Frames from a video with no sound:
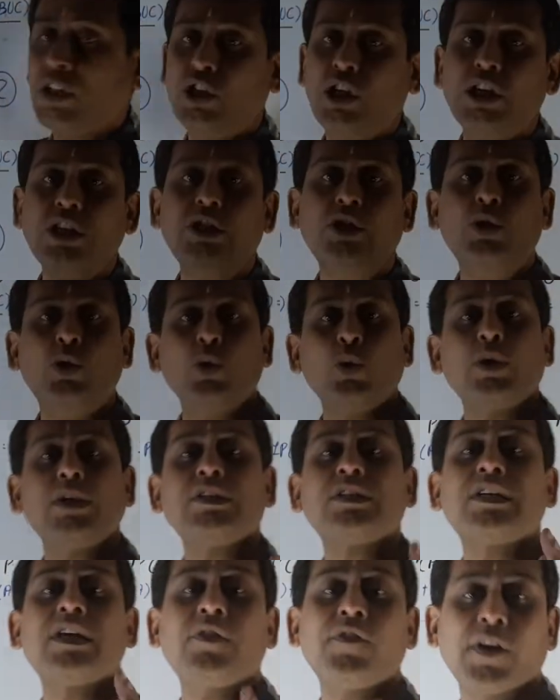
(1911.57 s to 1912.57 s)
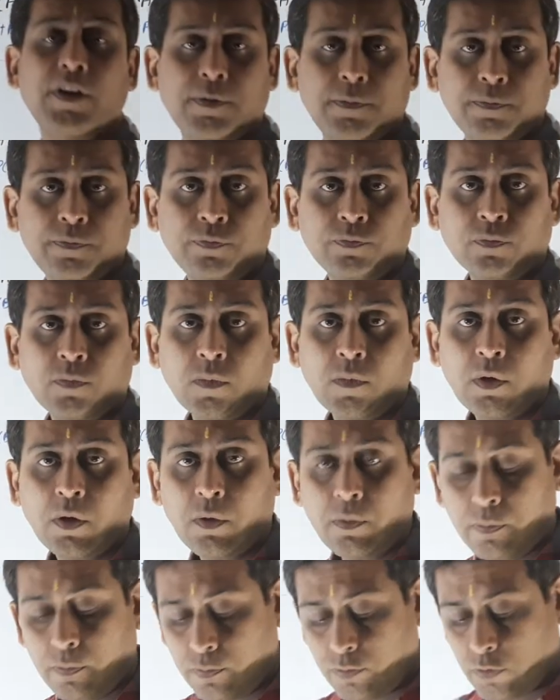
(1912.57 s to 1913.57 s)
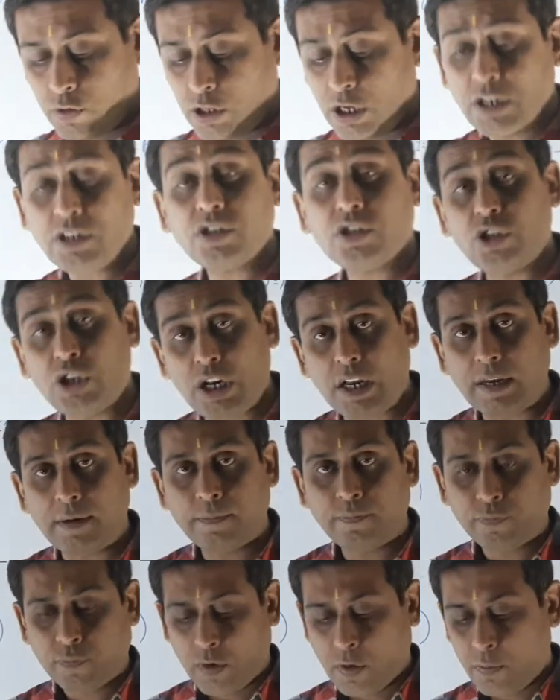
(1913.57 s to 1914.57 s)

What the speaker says: these two is given. These three,